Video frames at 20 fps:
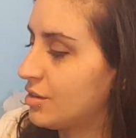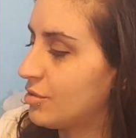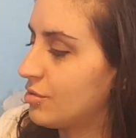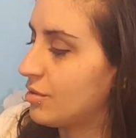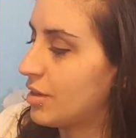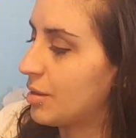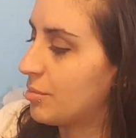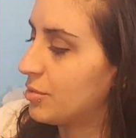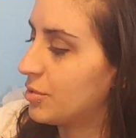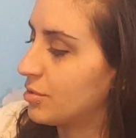
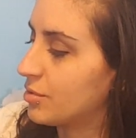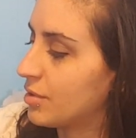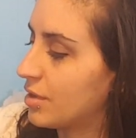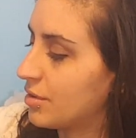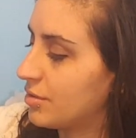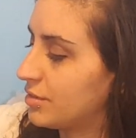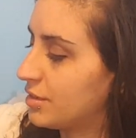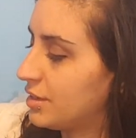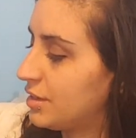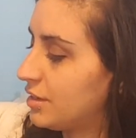wrap it
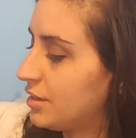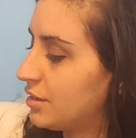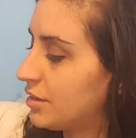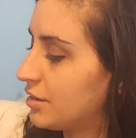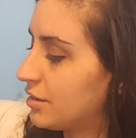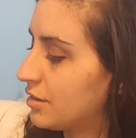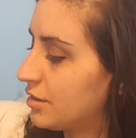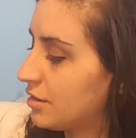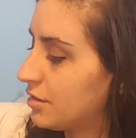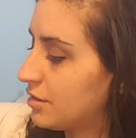around
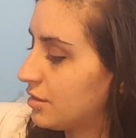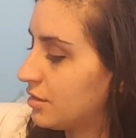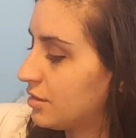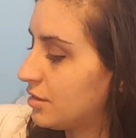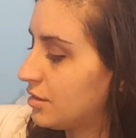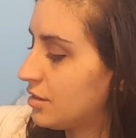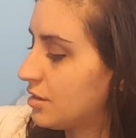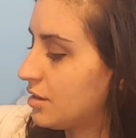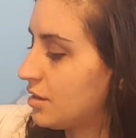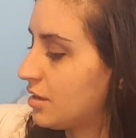here
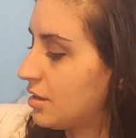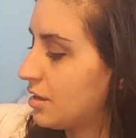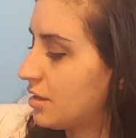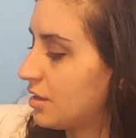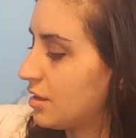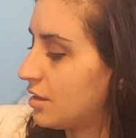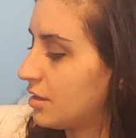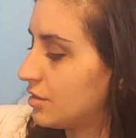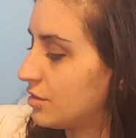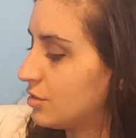
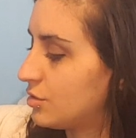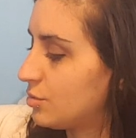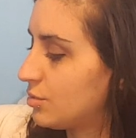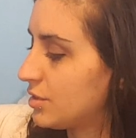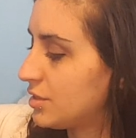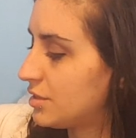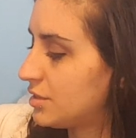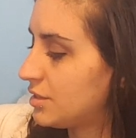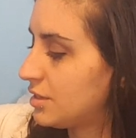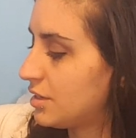and
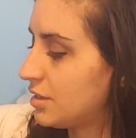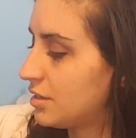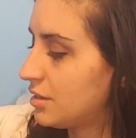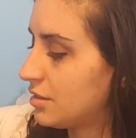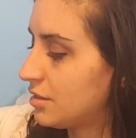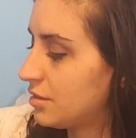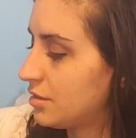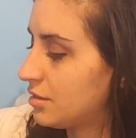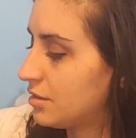twist it,